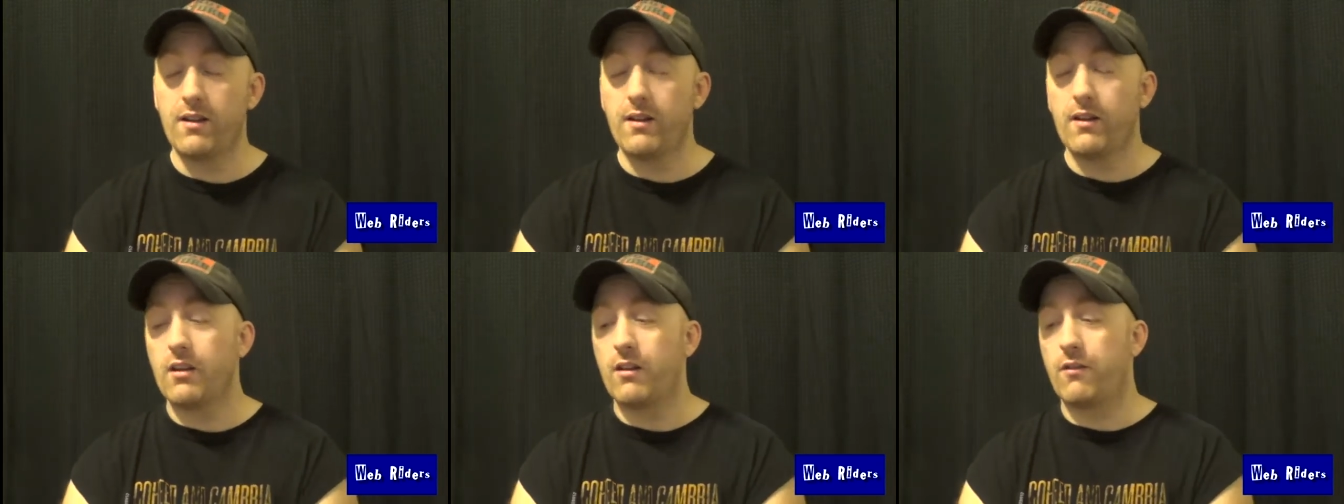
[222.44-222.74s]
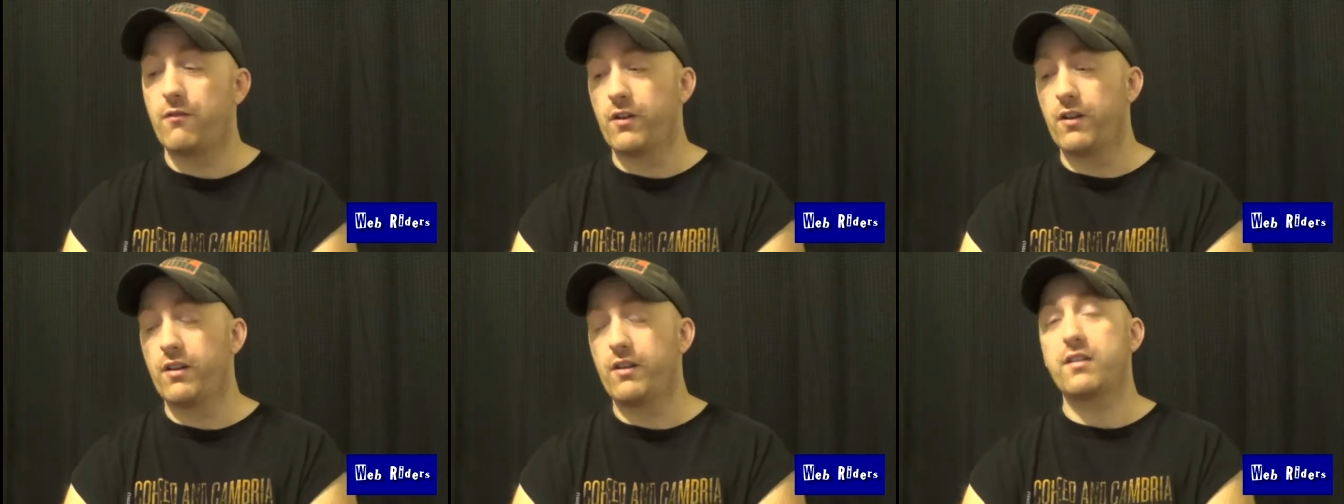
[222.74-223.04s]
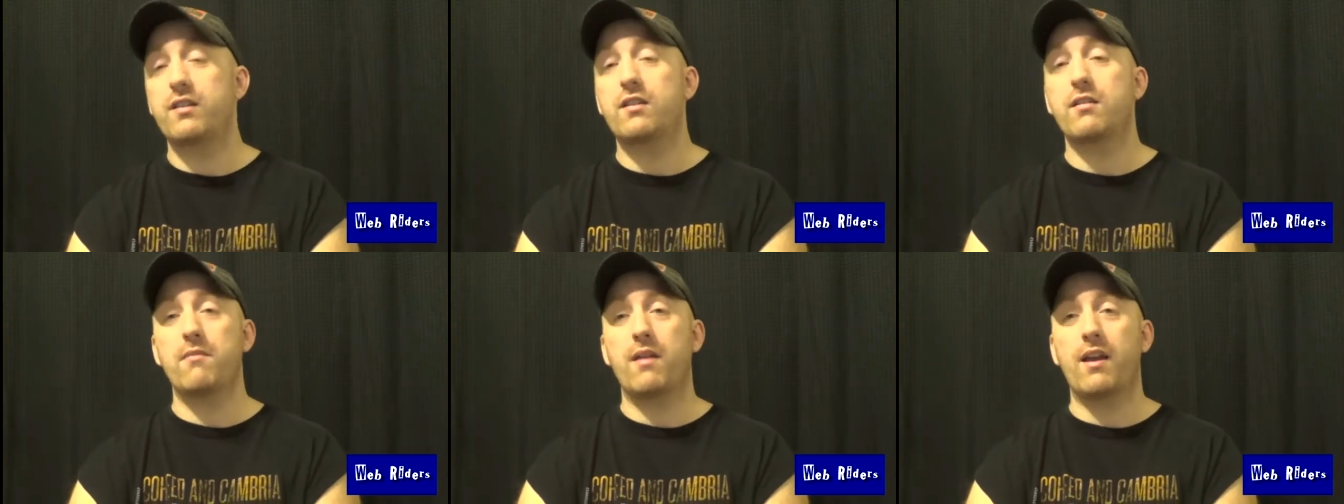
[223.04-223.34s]
affiliate
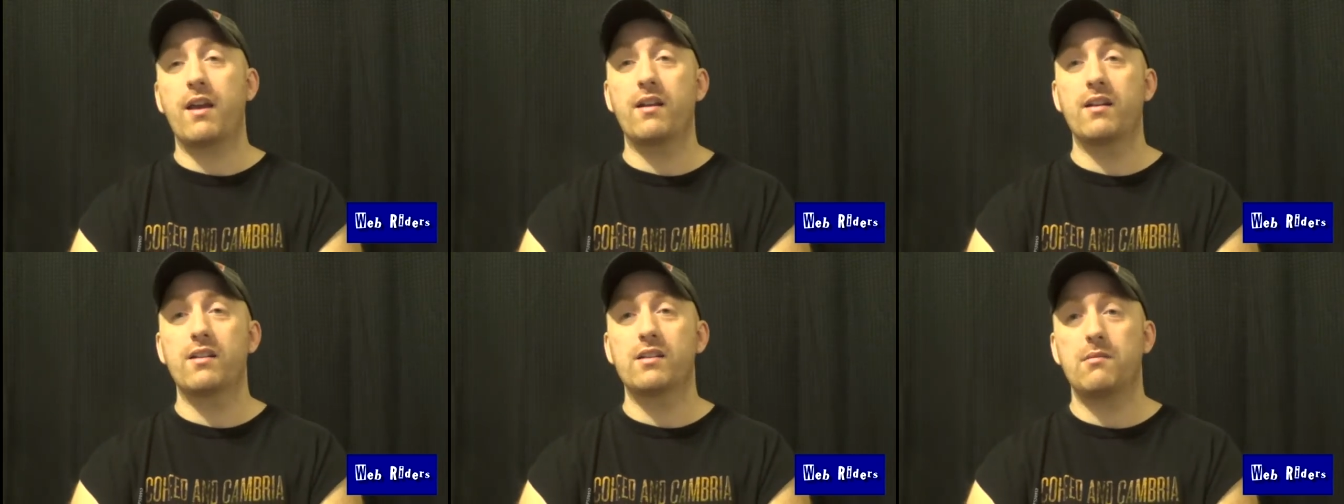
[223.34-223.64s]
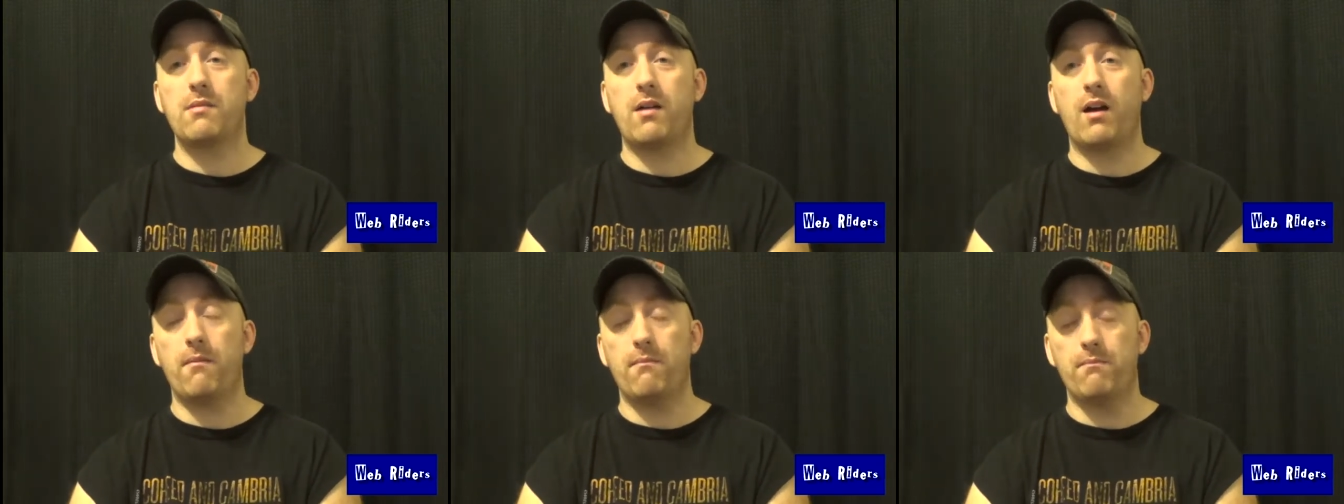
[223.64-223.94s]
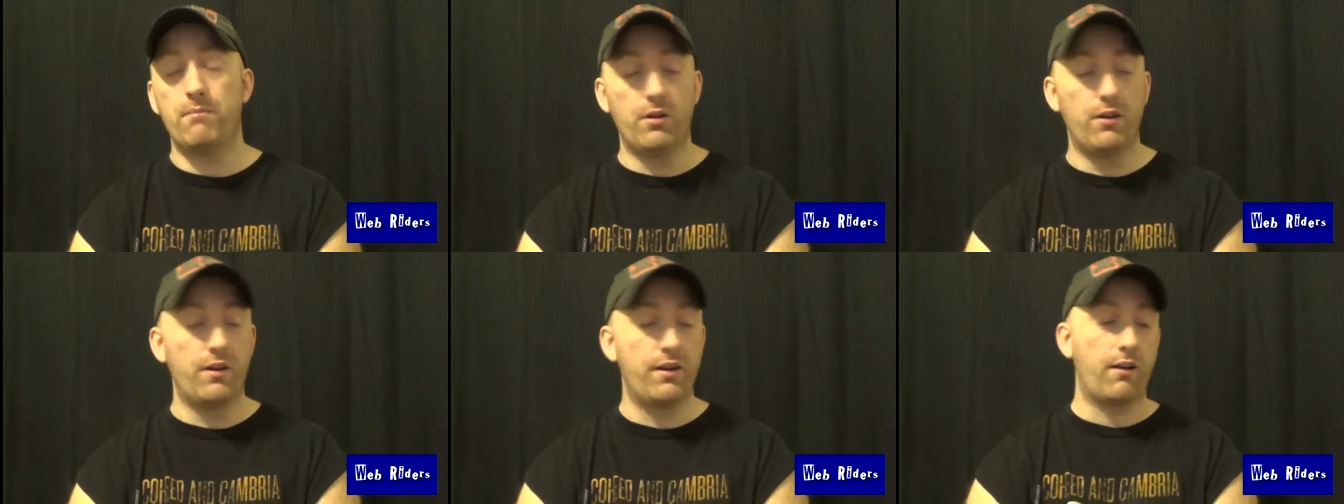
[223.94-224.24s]
command is about
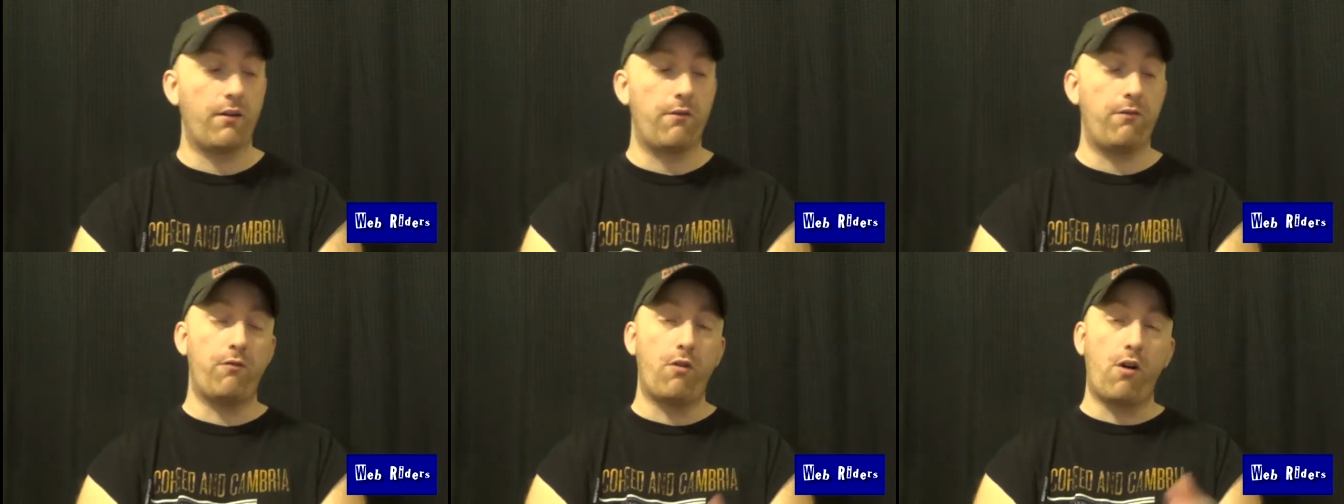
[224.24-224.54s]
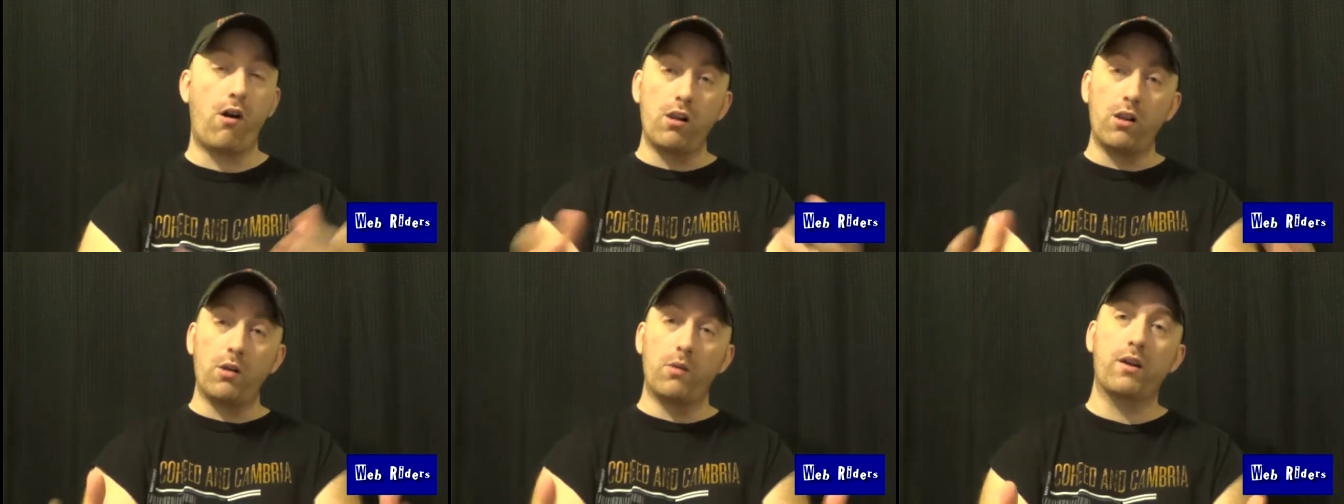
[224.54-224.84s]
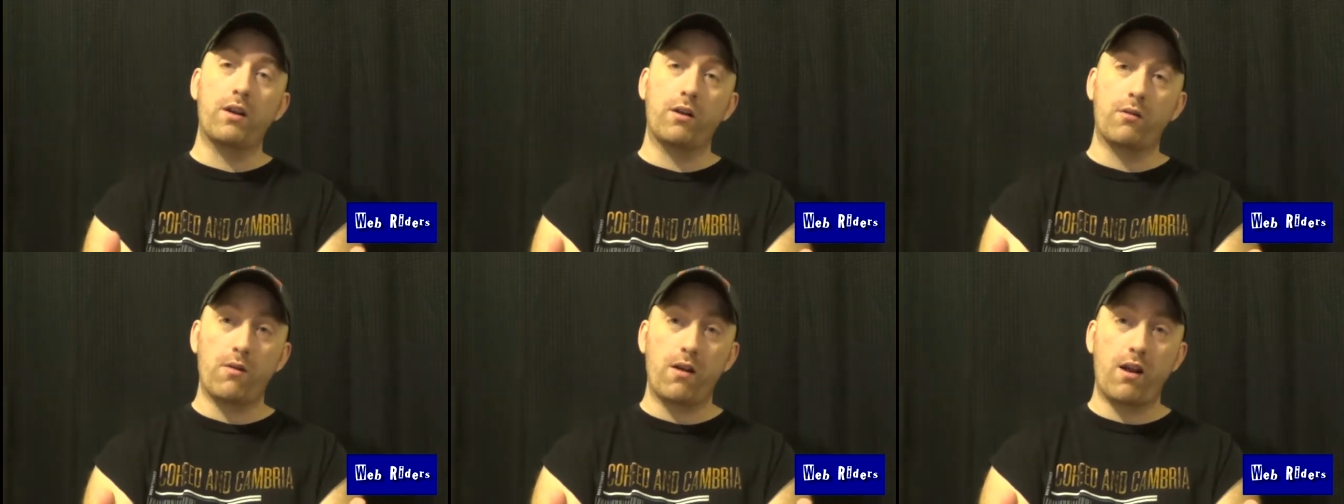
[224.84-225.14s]
building a
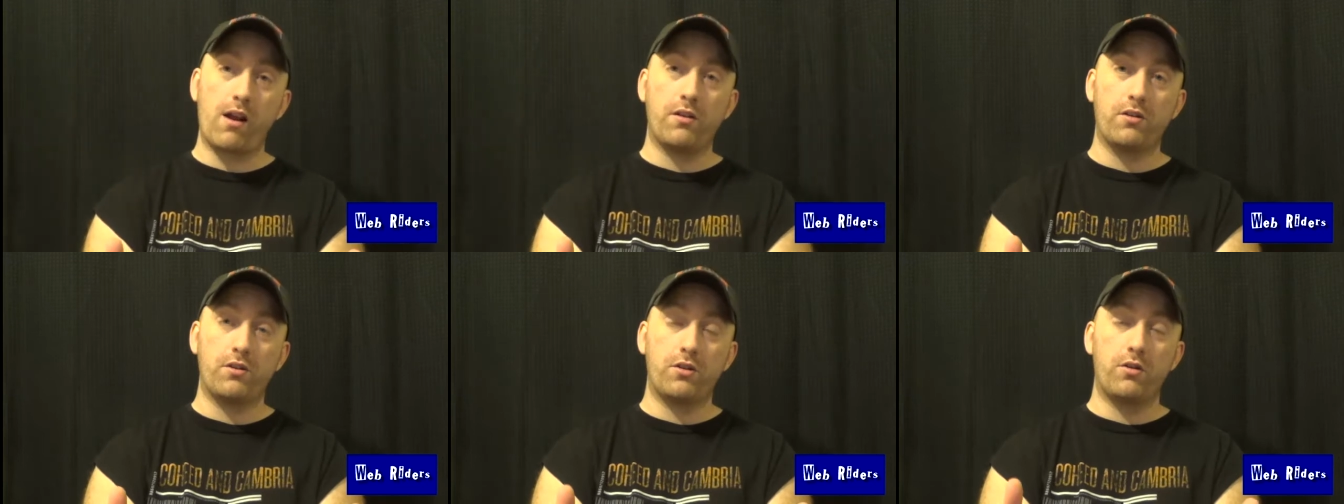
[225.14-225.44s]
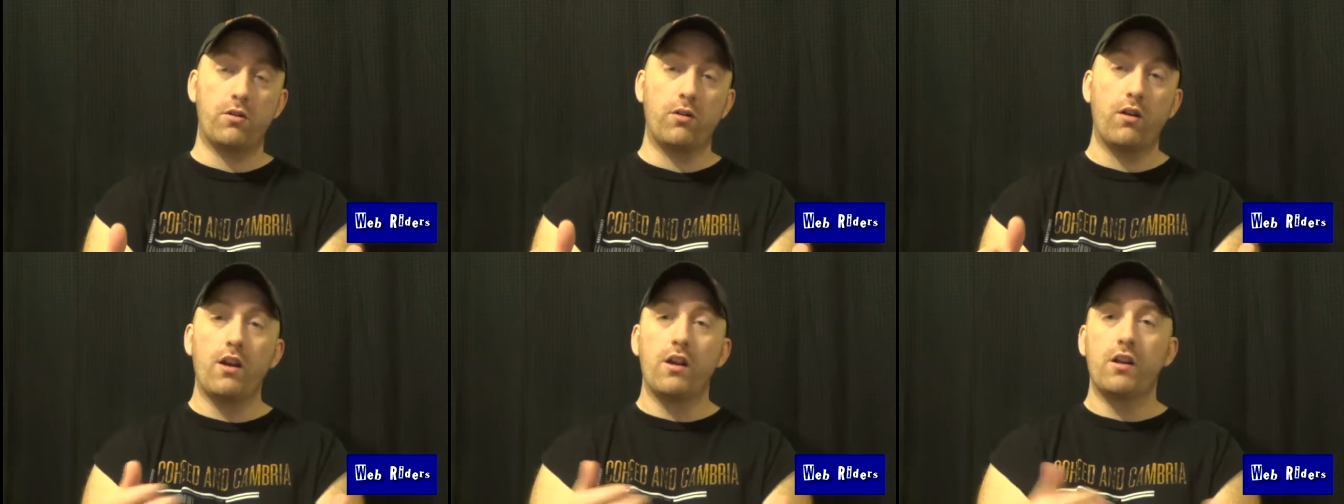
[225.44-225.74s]
following around you